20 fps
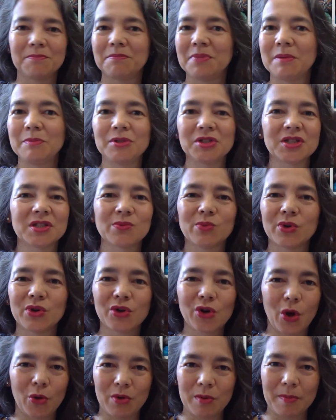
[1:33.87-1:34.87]
people just
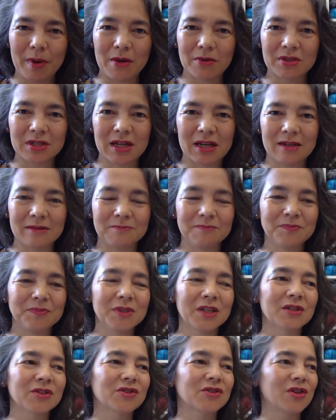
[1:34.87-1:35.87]
wouldn't know about it.
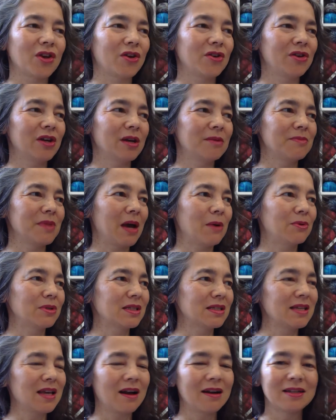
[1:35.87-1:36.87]
So that was
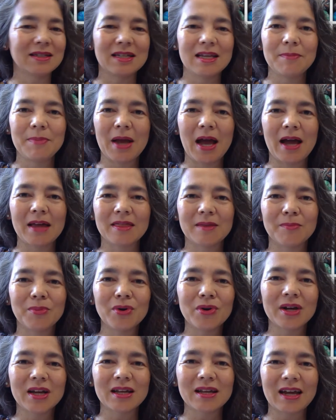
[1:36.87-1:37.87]
the idea behind the
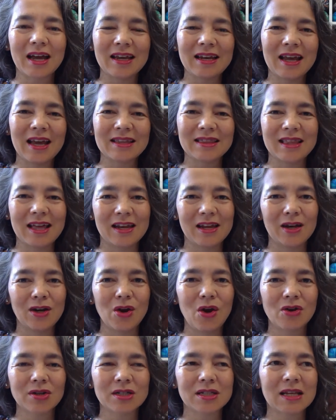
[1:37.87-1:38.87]
book, and I like that a
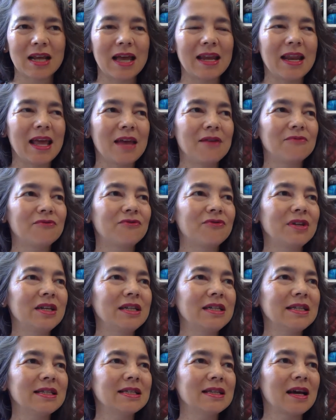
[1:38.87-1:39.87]
lot. And every
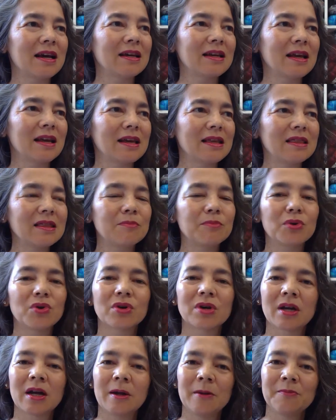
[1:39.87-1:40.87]
designer in the
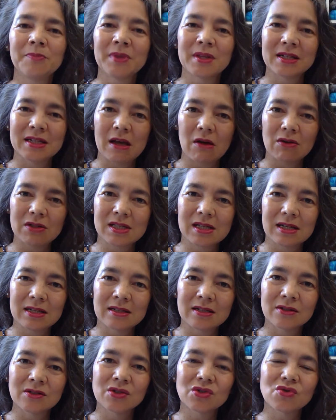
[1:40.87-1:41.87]
book tells a
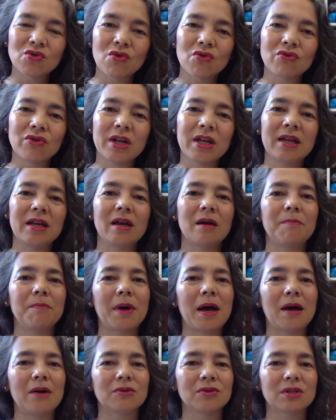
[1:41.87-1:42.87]
little story
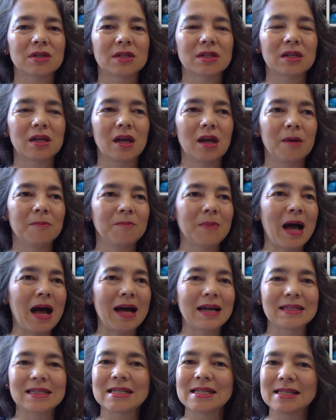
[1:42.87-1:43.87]
about
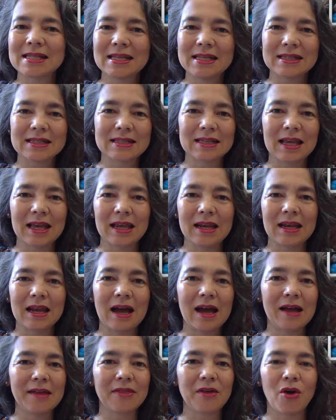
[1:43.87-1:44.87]
heart disease in
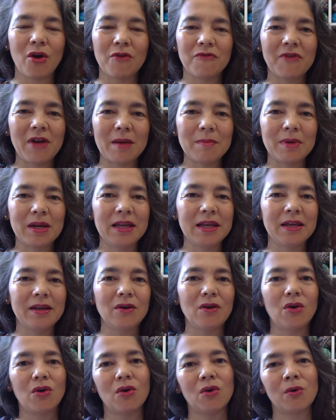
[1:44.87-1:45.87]
either her
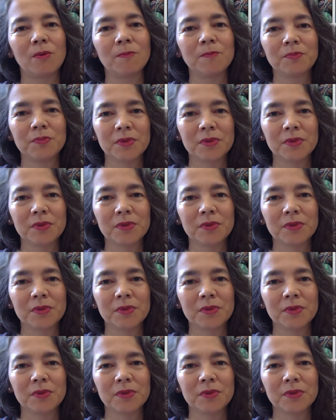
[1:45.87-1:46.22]
family or